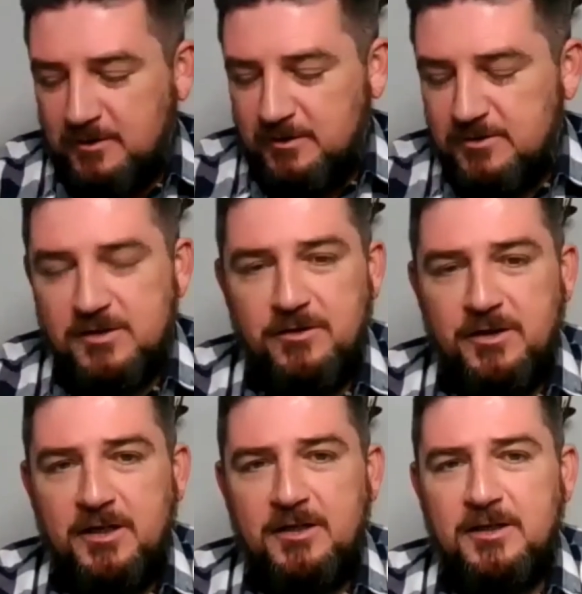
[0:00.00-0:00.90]
is there
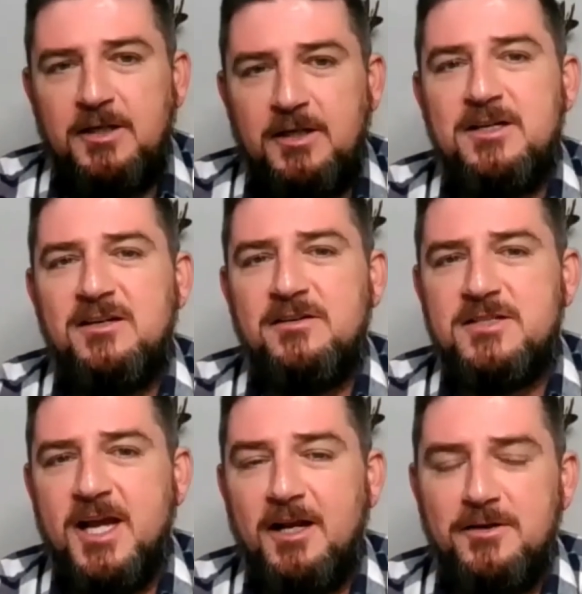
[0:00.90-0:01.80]
a hidden
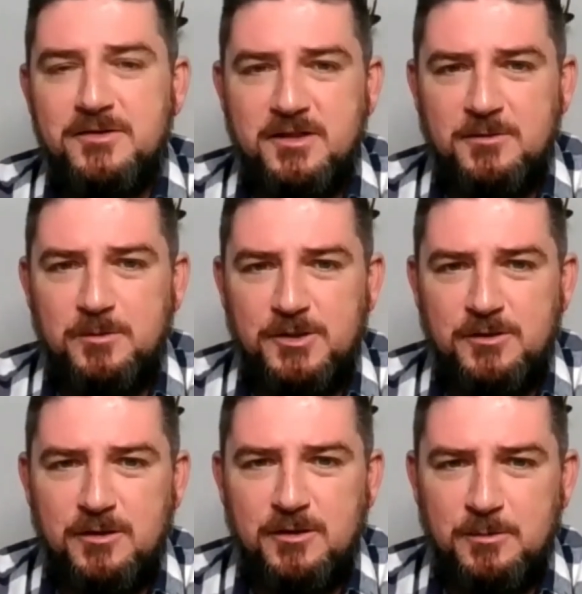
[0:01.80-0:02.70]
talent that we
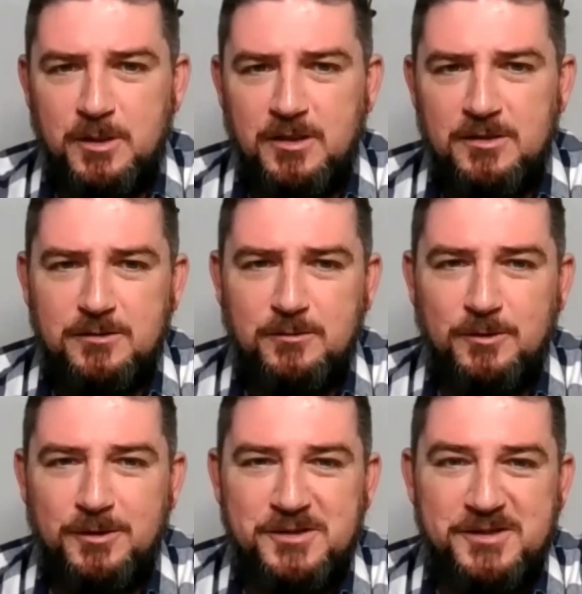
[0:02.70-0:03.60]
should know about?
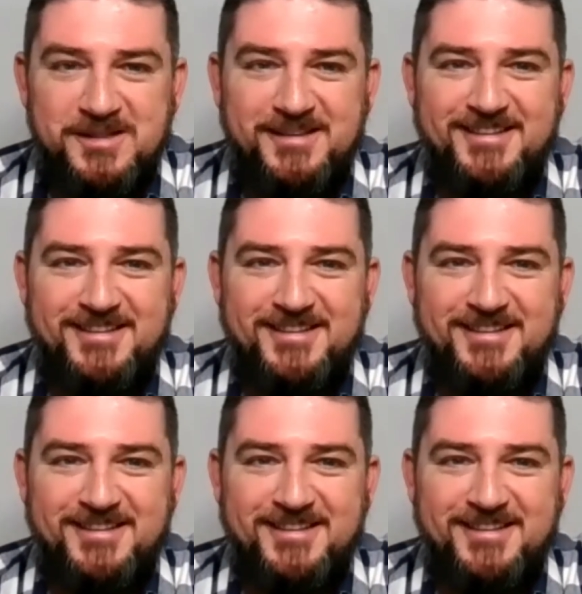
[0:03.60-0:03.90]
What is it?